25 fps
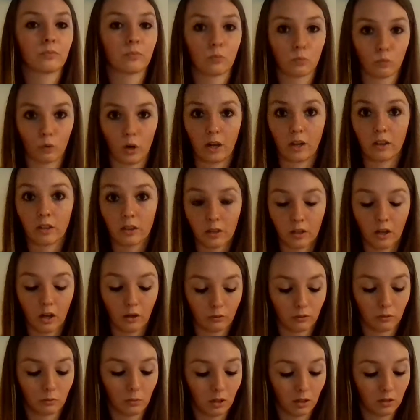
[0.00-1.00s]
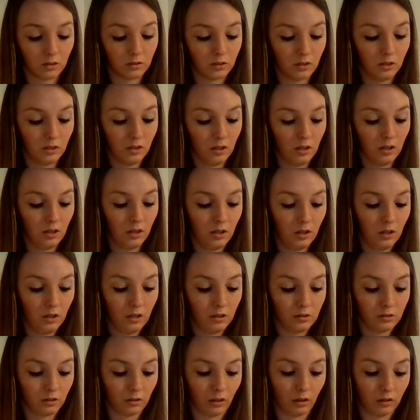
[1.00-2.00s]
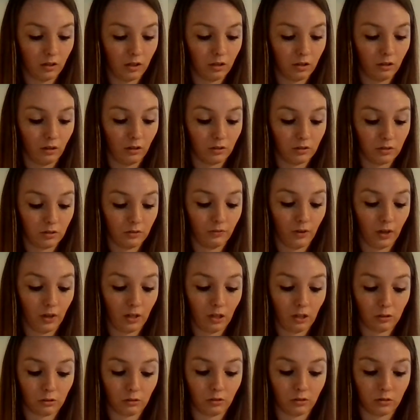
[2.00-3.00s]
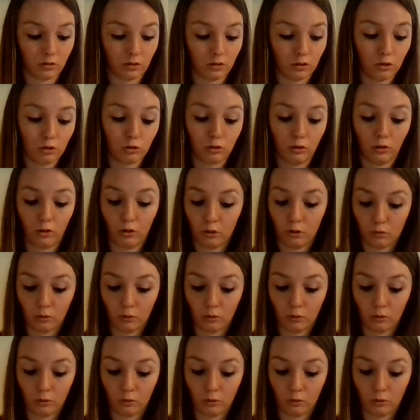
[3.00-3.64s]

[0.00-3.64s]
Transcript: Right, the government. So down here is financial institution,